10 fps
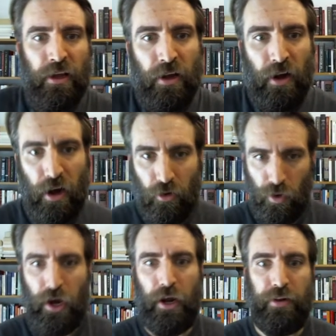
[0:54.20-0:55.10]
All
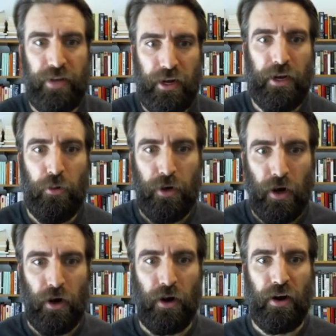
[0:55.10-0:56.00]
right, here we
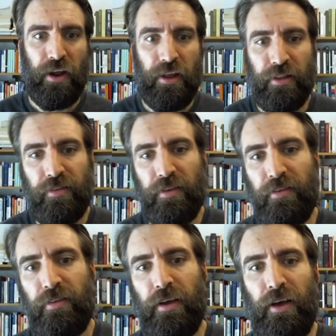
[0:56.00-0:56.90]
are. This
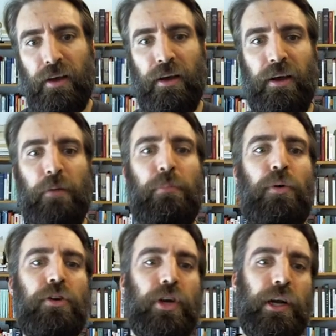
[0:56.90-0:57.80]
is uh, a
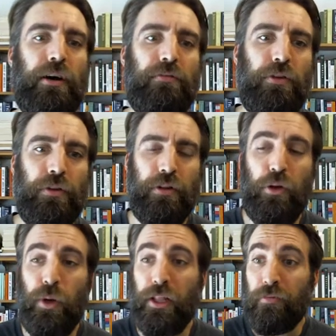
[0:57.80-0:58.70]
portrait of
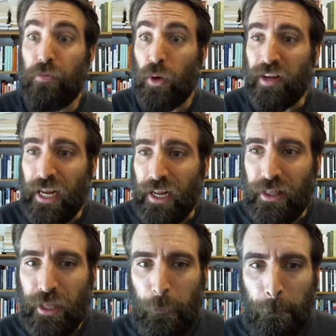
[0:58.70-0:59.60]
Louis the
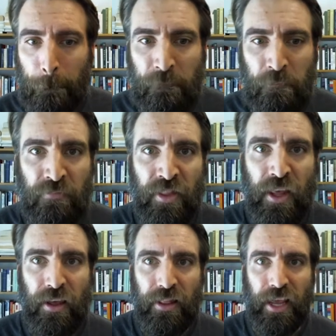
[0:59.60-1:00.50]
fourteenth.
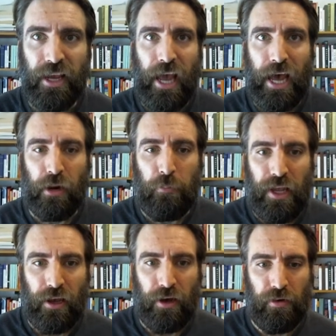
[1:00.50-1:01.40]
The
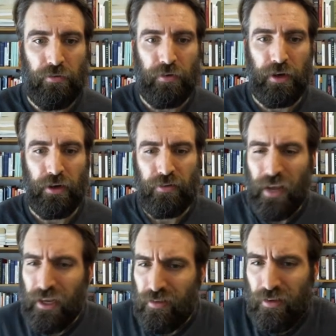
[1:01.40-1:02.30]
Academy of uh,
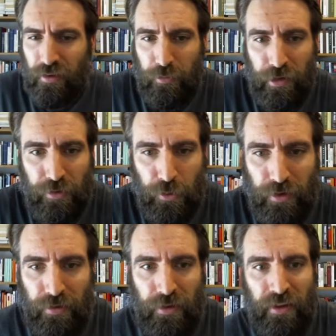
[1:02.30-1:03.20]
Sciences, I believe it
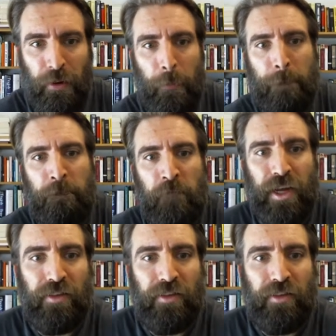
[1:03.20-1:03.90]
was. It's